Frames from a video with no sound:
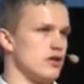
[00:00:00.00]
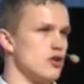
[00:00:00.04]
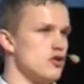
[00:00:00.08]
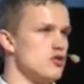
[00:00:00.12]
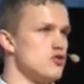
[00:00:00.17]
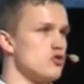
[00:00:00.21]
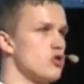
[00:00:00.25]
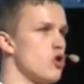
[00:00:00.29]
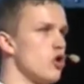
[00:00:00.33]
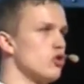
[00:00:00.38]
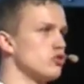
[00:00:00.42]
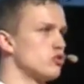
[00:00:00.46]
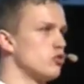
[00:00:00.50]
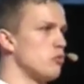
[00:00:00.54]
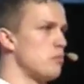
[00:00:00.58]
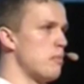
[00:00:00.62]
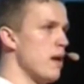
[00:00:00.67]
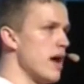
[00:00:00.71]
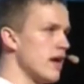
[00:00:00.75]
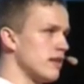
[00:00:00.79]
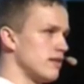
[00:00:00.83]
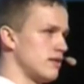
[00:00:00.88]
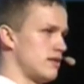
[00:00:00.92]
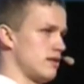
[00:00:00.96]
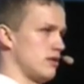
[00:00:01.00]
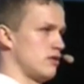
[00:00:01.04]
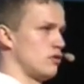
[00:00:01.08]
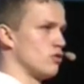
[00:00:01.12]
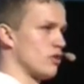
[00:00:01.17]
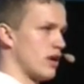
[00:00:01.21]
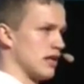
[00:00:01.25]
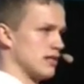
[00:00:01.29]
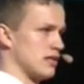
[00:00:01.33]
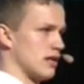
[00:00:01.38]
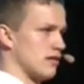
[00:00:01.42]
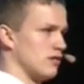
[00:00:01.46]
You go to bed
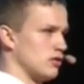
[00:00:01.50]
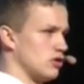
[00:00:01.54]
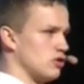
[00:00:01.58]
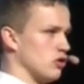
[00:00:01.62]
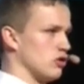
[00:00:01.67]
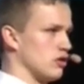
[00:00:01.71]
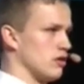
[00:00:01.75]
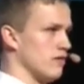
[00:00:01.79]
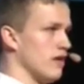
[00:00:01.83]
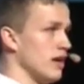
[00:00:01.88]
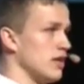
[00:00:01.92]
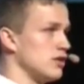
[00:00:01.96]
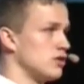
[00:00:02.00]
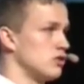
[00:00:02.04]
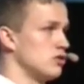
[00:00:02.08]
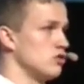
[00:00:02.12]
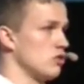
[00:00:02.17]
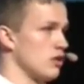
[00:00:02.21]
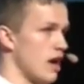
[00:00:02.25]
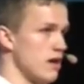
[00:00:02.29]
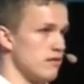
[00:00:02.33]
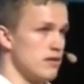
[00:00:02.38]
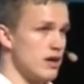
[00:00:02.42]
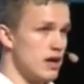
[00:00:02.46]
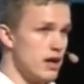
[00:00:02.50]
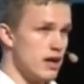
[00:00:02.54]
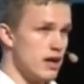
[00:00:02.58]
together with your device. You have,